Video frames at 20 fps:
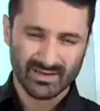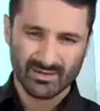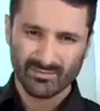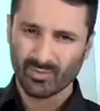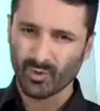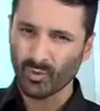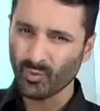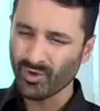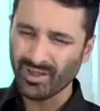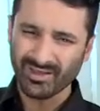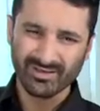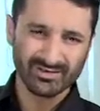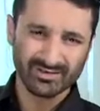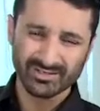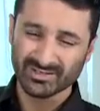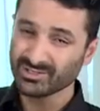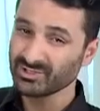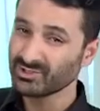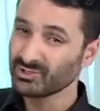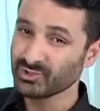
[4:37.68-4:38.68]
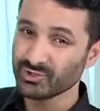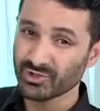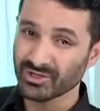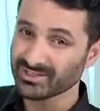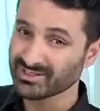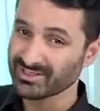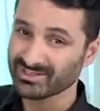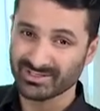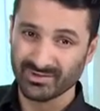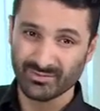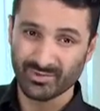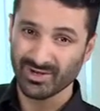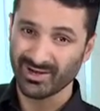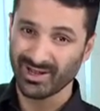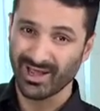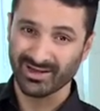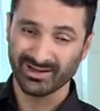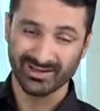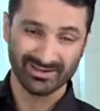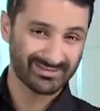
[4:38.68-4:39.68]
But weaknesses do not
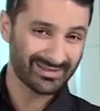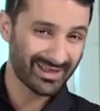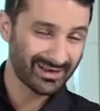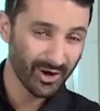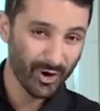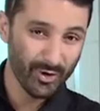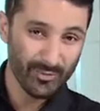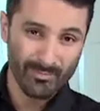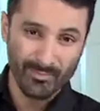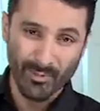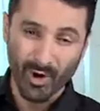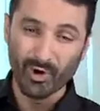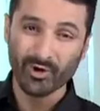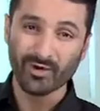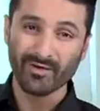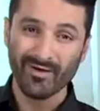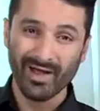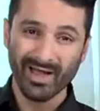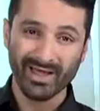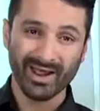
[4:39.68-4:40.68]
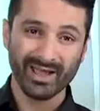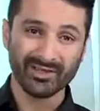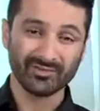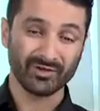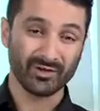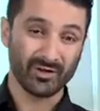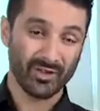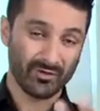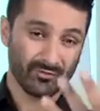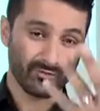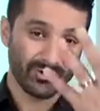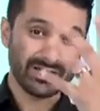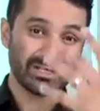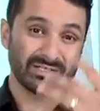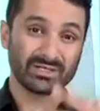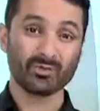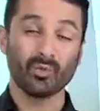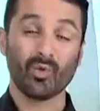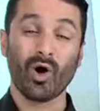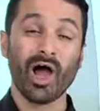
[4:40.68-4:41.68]
stimulate us, they don't motivate us, and the
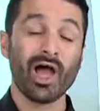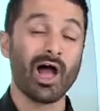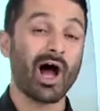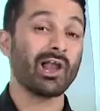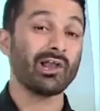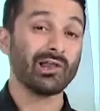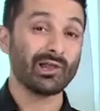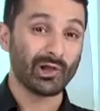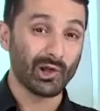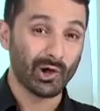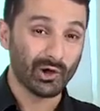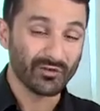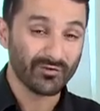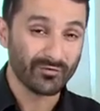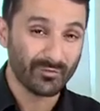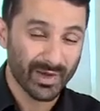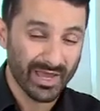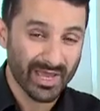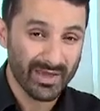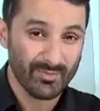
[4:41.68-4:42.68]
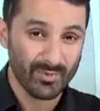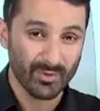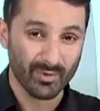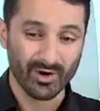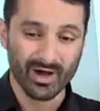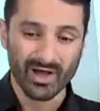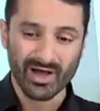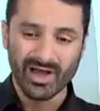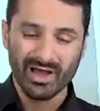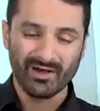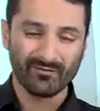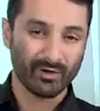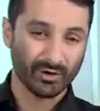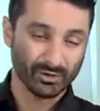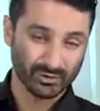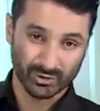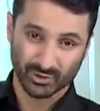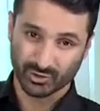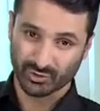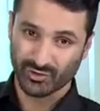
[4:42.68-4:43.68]
reason why a lot of people have
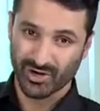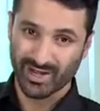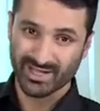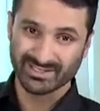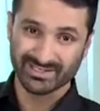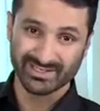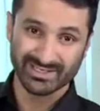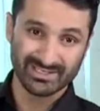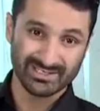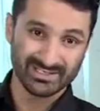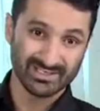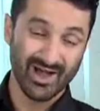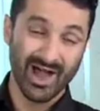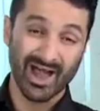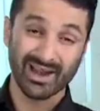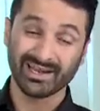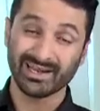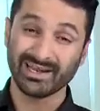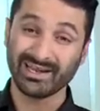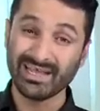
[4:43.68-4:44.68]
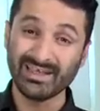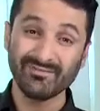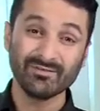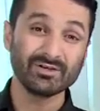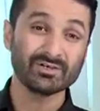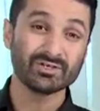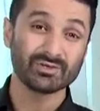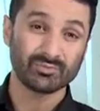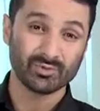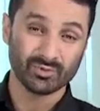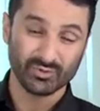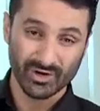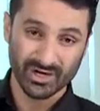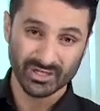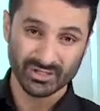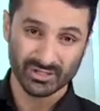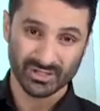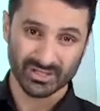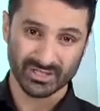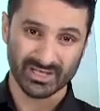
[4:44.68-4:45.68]
got stress, anxiety, and even
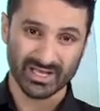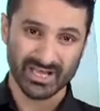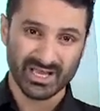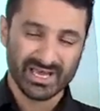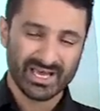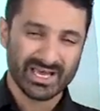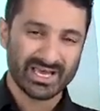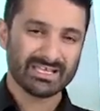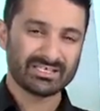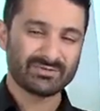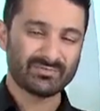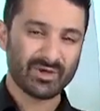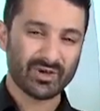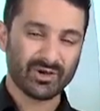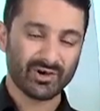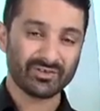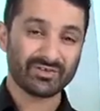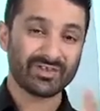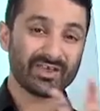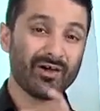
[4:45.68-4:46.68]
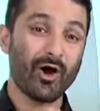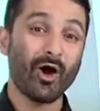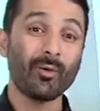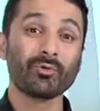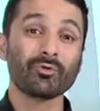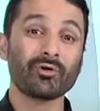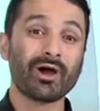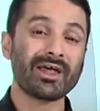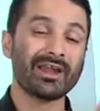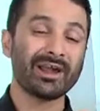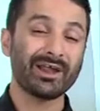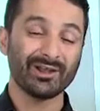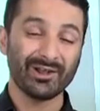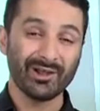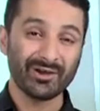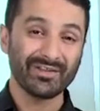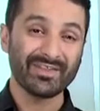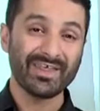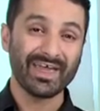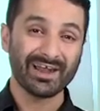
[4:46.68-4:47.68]
depression is because they operate a
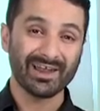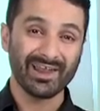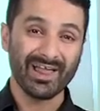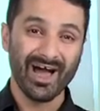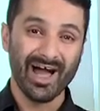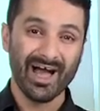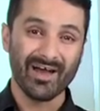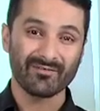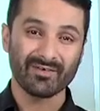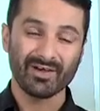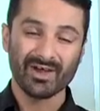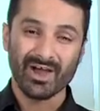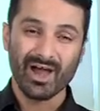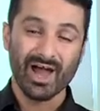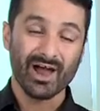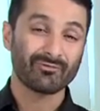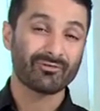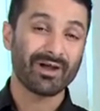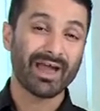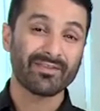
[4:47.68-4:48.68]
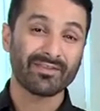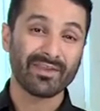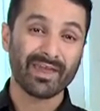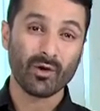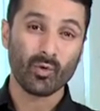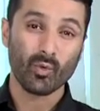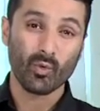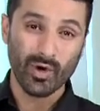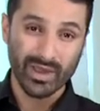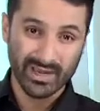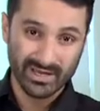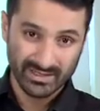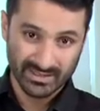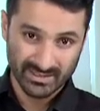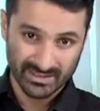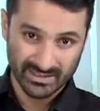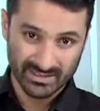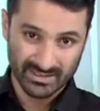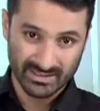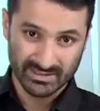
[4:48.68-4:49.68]
lot of their life around their
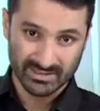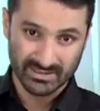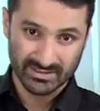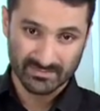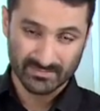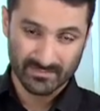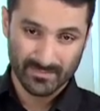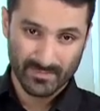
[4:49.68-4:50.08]
weaknesses.